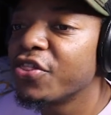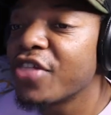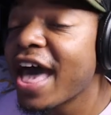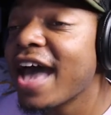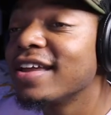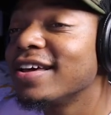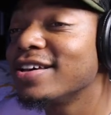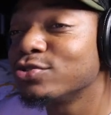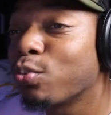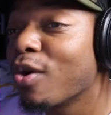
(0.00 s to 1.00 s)
That
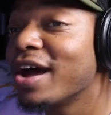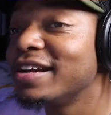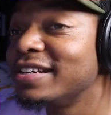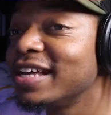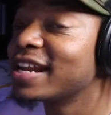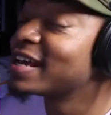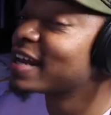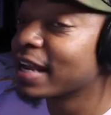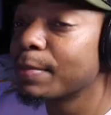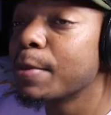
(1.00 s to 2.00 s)
is what did it.
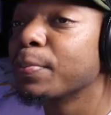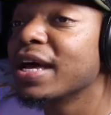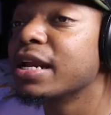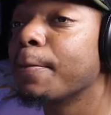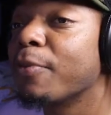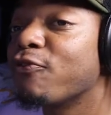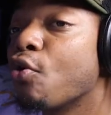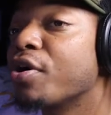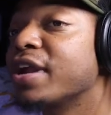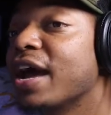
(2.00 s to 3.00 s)
Now let me play the
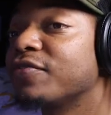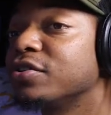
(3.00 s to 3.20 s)
before and after.